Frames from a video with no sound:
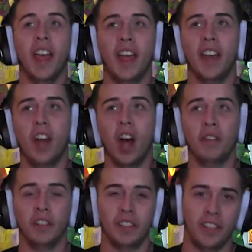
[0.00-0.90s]
and
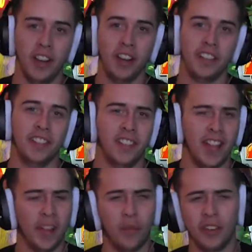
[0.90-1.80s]
obviously there is a
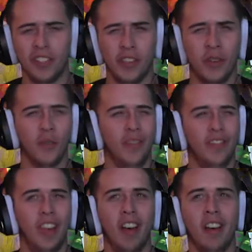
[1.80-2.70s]
second one, so
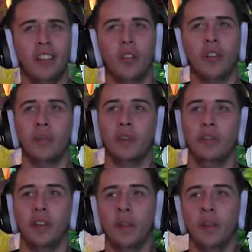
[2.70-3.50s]
duh, Lord Boofer.